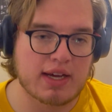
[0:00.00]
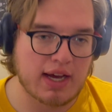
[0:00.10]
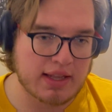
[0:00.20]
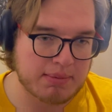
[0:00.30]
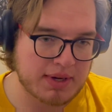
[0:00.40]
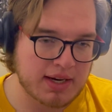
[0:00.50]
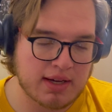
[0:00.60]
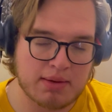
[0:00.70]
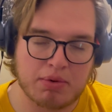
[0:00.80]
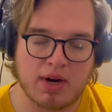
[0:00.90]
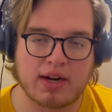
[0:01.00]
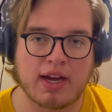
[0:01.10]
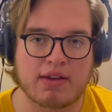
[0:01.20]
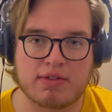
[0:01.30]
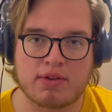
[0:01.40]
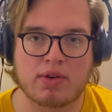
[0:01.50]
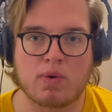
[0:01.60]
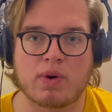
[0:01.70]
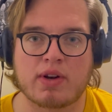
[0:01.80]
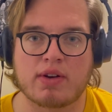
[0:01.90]
at the beginning of the broadcast during the
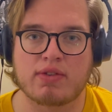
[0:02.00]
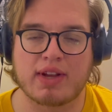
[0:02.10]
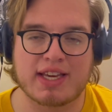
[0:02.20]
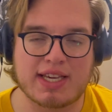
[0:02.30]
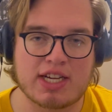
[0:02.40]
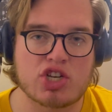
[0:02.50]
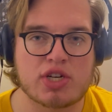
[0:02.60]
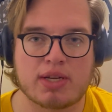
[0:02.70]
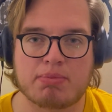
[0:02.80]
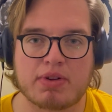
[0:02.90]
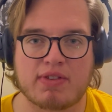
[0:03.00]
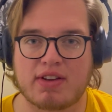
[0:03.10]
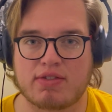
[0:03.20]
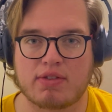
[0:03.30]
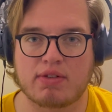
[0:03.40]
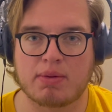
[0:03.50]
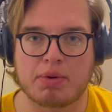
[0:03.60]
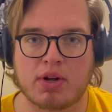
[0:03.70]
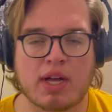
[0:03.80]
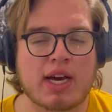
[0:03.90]
coin toss. Like each team possesses the
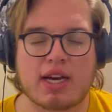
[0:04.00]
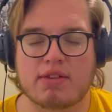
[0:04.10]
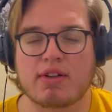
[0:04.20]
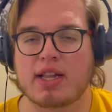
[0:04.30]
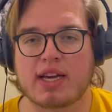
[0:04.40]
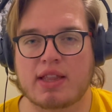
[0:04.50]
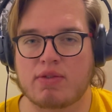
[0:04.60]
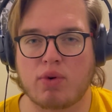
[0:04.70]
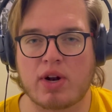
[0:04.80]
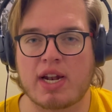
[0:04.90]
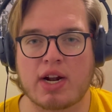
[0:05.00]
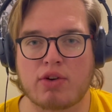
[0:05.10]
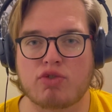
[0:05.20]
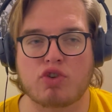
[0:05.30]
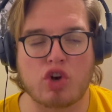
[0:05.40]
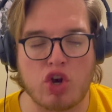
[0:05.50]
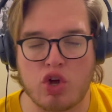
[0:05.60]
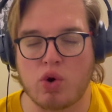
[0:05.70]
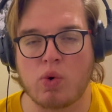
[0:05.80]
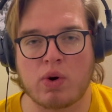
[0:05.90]
ball. It's not like the 49ers
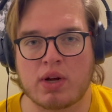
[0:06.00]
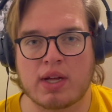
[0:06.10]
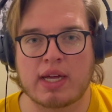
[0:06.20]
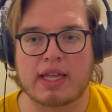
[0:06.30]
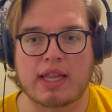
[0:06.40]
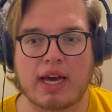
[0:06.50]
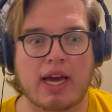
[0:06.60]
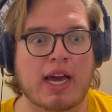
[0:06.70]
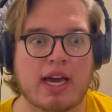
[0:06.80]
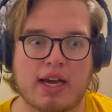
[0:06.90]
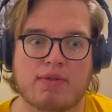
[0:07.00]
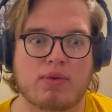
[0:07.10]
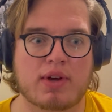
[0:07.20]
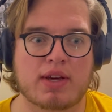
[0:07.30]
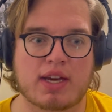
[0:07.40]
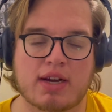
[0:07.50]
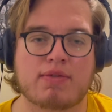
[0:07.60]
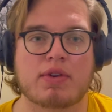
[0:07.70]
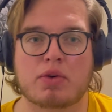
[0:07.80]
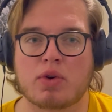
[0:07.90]
knew that hey, if we kick a
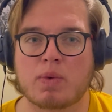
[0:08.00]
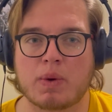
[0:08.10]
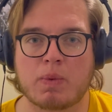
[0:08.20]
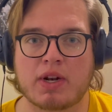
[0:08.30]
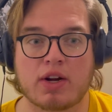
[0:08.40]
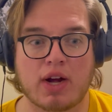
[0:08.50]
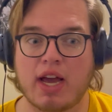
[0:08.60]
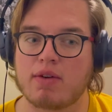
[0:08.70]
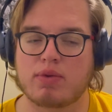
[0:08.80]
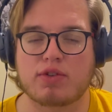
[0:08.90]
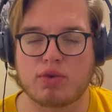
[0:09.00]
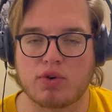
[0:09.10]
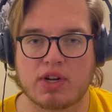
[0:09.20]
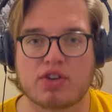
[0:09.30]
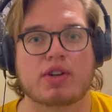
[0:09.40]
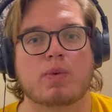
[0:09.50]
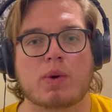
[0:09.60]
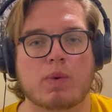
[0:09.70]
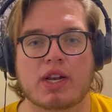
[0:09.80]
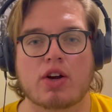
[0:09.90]
field goal, we win here. Hey, if we score a touchdown, we
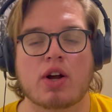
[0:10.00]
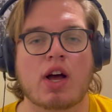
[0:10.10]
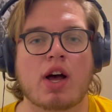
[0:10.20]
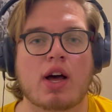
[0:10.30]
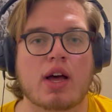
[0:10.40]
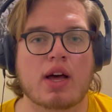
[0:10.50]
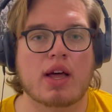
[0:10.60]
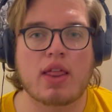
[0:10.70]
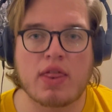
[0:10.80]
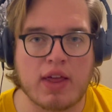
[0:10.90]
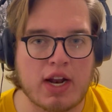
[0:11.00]
win here. They